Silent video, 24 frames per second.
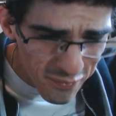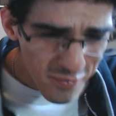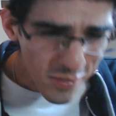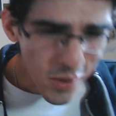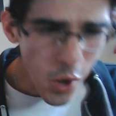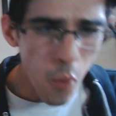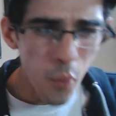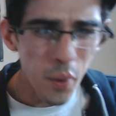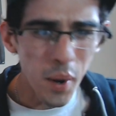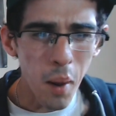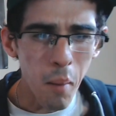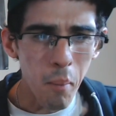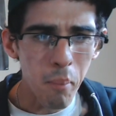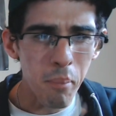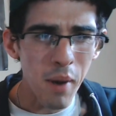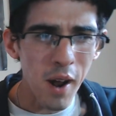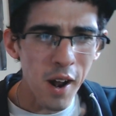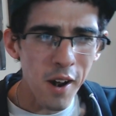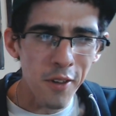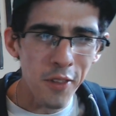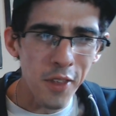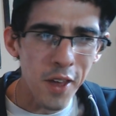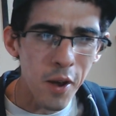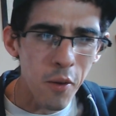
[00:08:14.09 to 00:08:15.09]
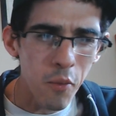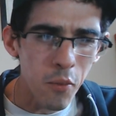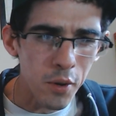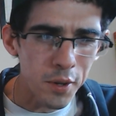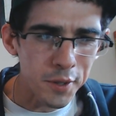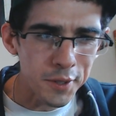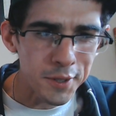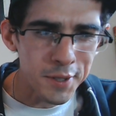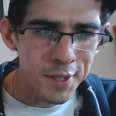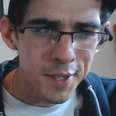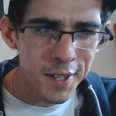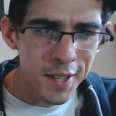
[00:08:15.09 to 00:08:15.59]
What a bar that was.
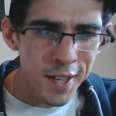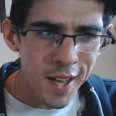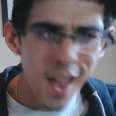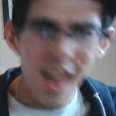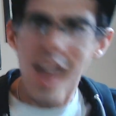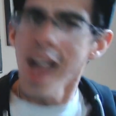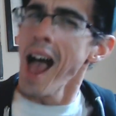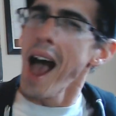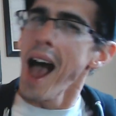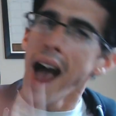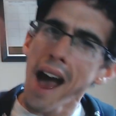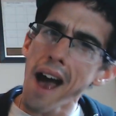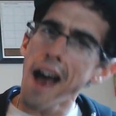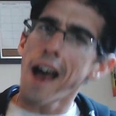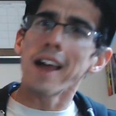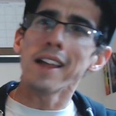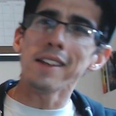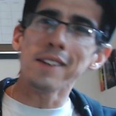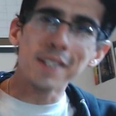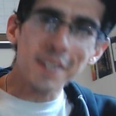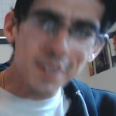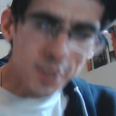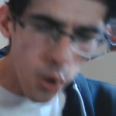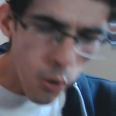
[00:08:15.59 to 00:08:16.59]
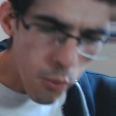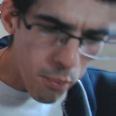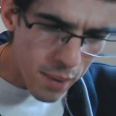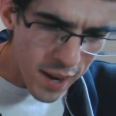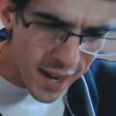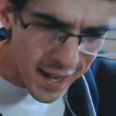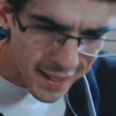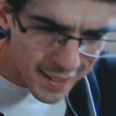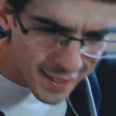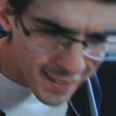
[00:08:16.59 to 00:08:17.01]
All right, let's go back.